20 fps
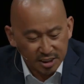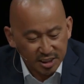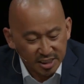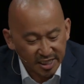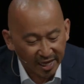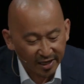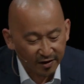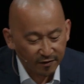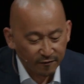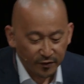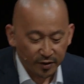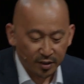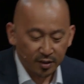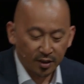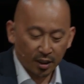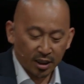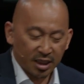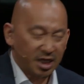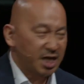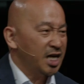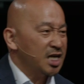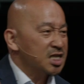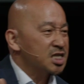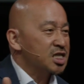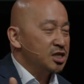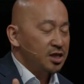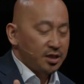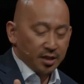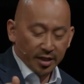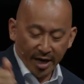Xavier,
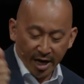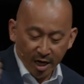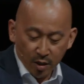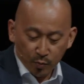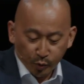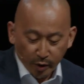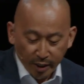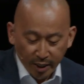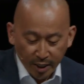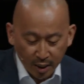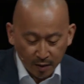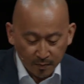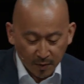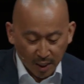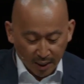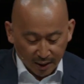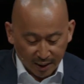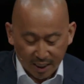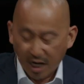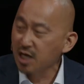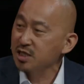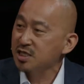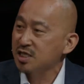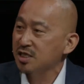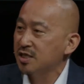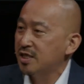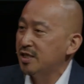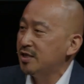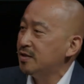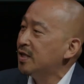Augustine, Abraham,
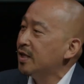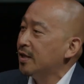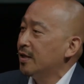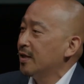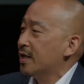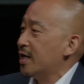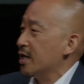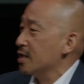Constantine,